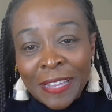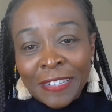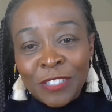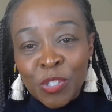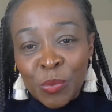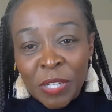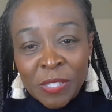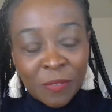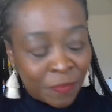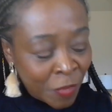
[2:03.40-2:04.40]
headed your way,
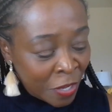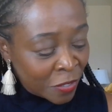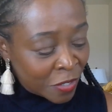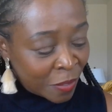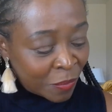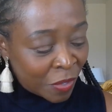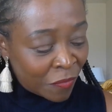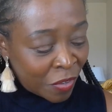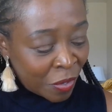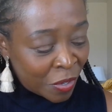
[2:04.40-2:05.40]
some something
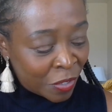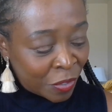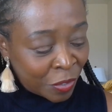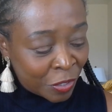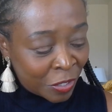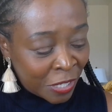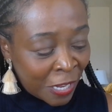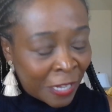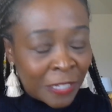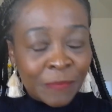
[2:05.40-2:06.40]
very good
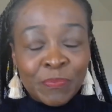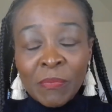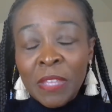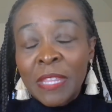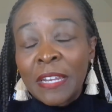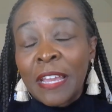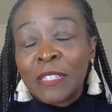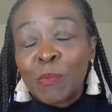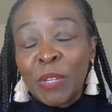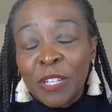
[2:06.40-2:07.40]
um, that
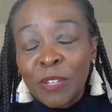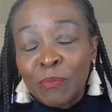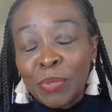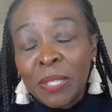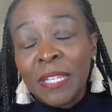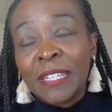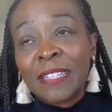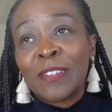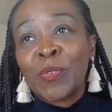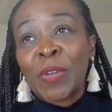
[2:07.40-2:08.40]
has been
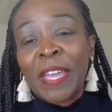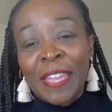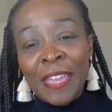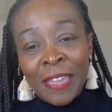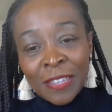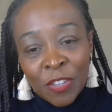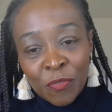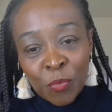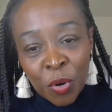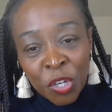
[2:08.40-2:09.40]
completed. Okay,
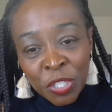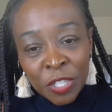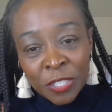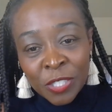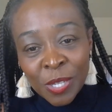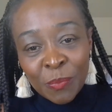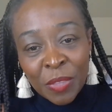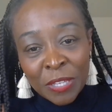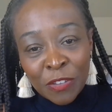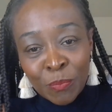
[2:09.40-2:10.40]
you've worked on
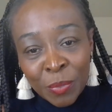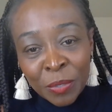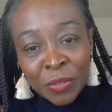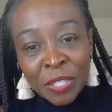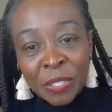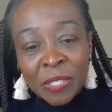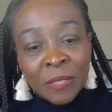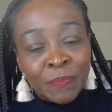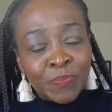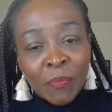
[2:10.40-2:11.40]
something, you've built
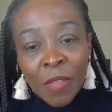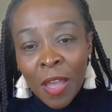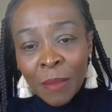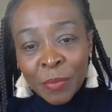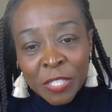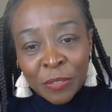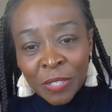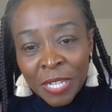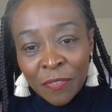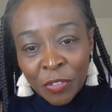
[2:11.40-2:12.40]
this
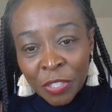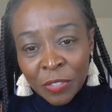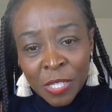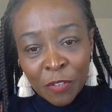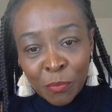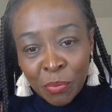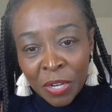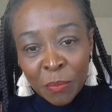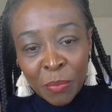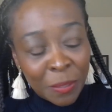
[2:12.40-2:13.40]
opportunity for yourself
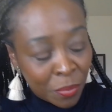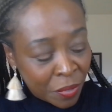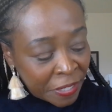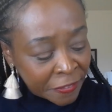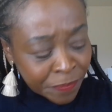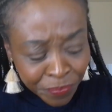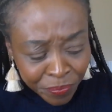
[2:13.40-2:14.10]
brick by brick